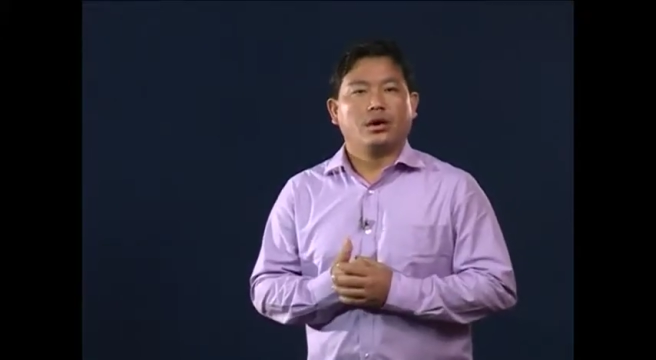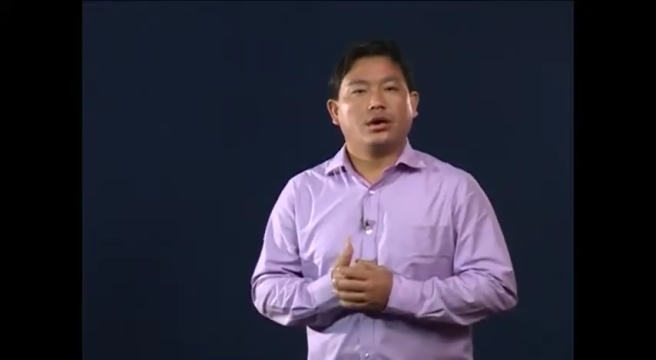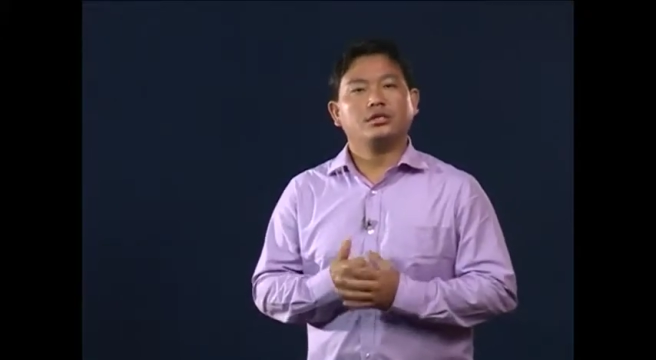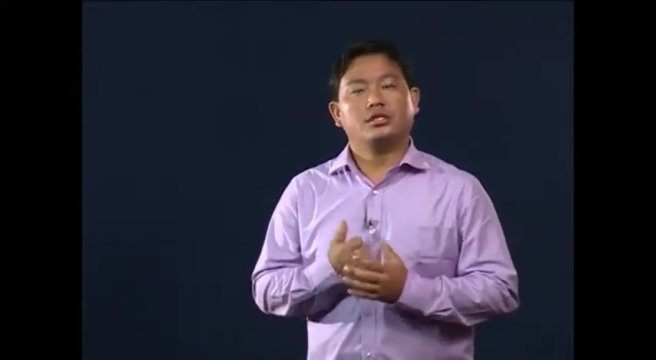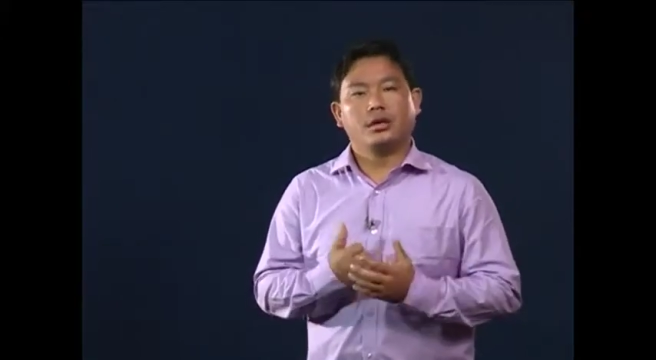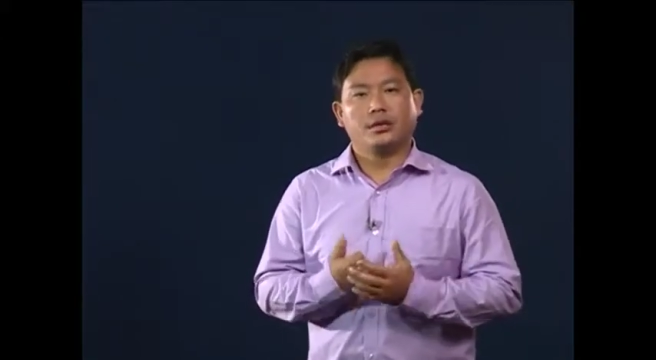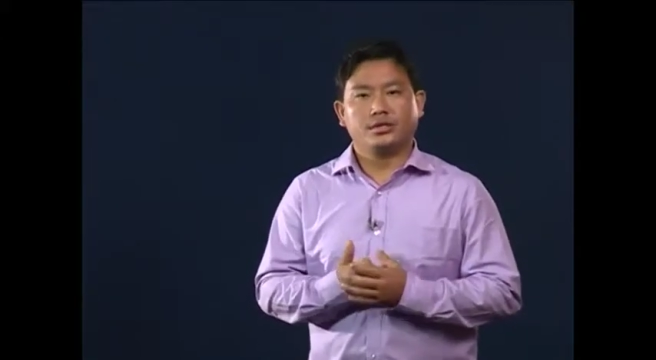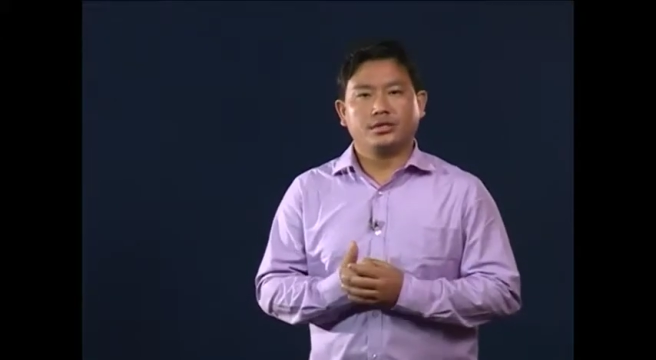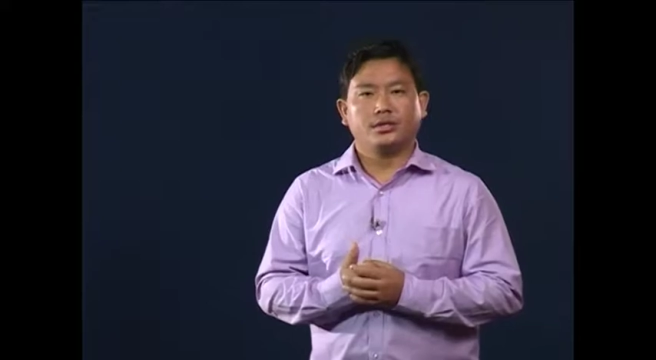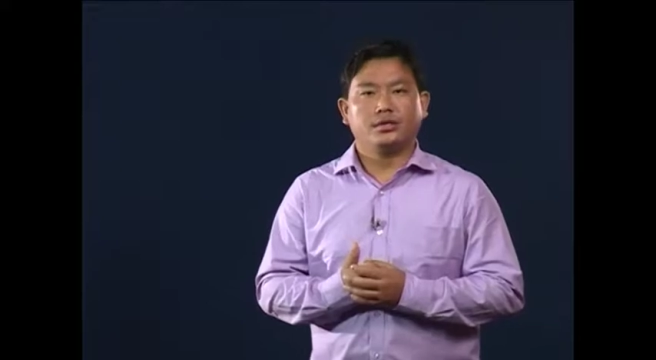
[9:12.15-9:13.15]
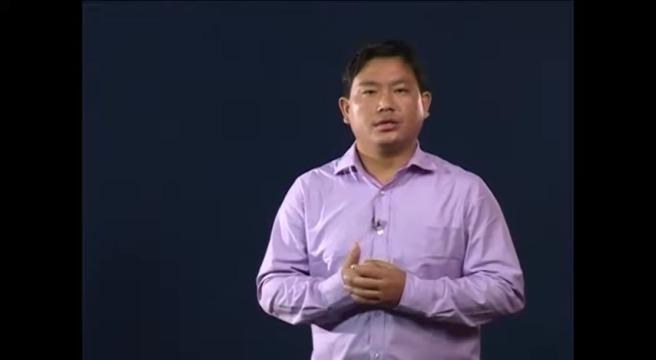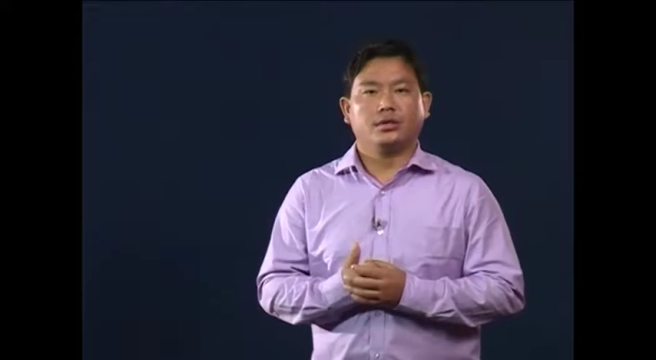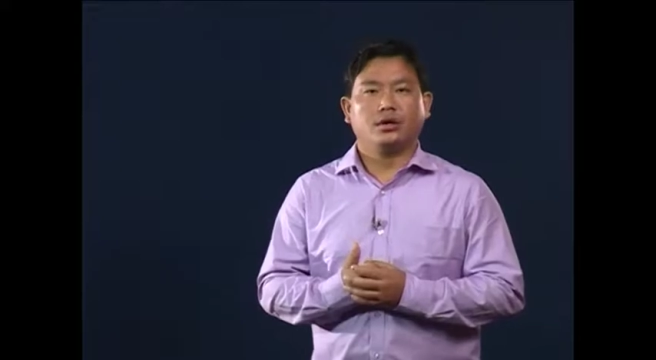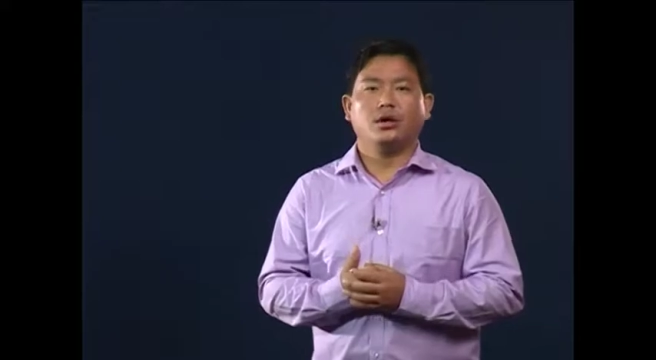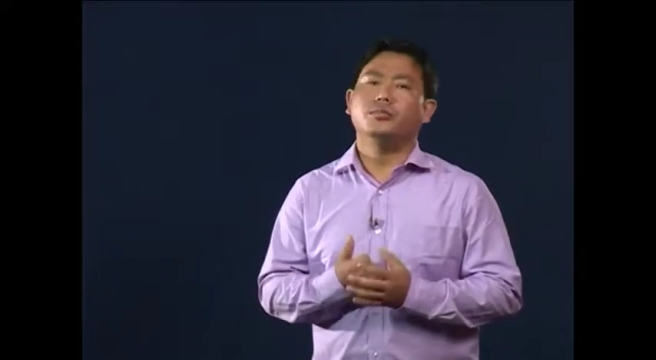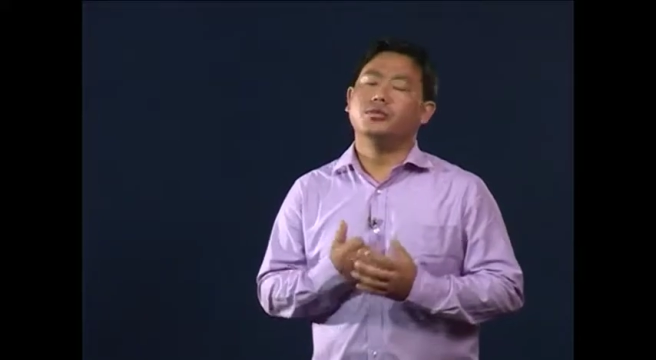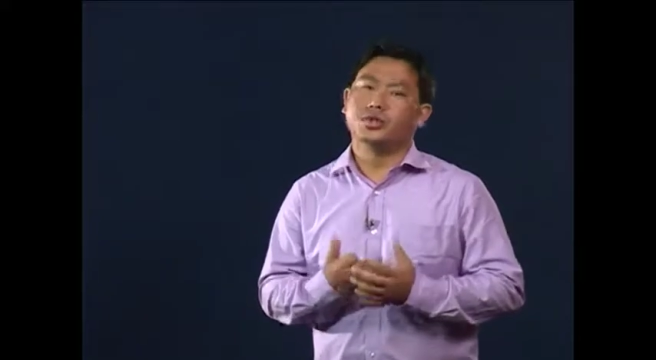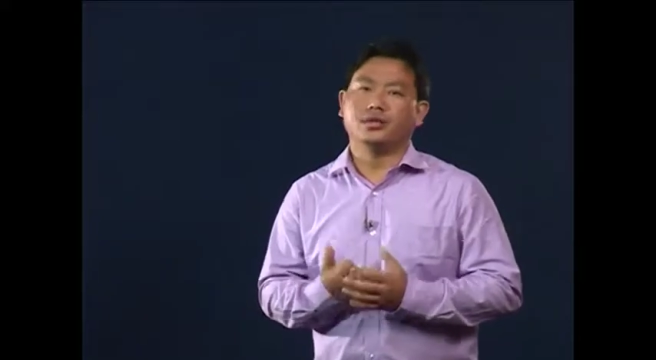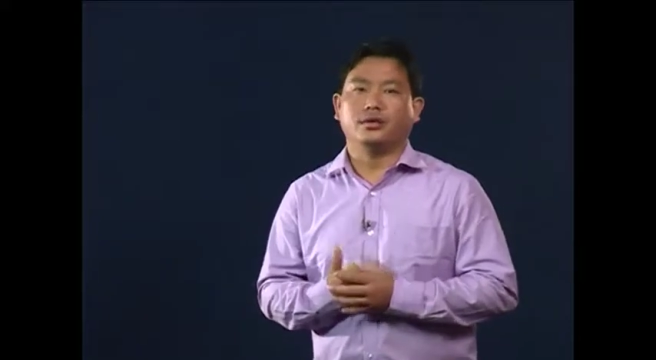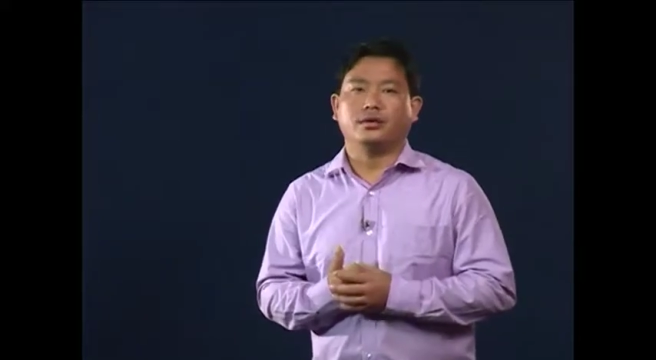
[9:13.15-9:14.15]
or Sabhabati or
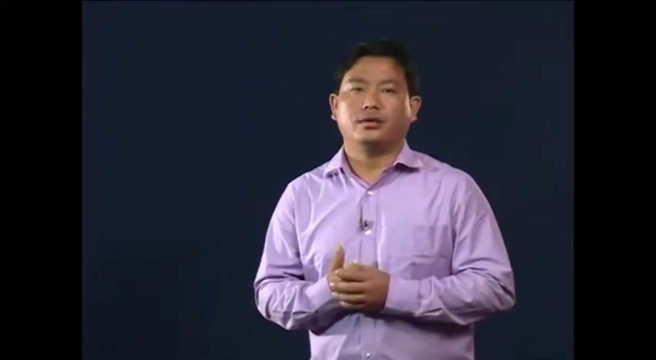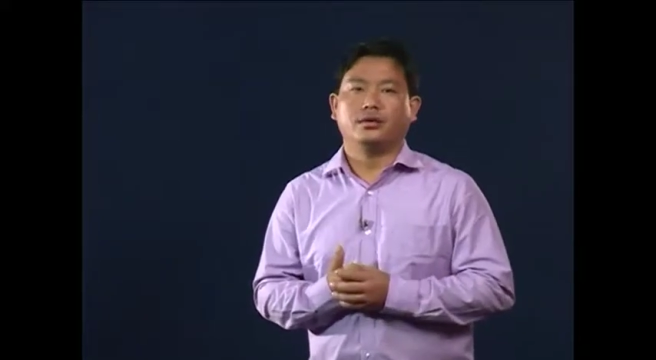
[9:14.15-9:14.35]
Mukhya,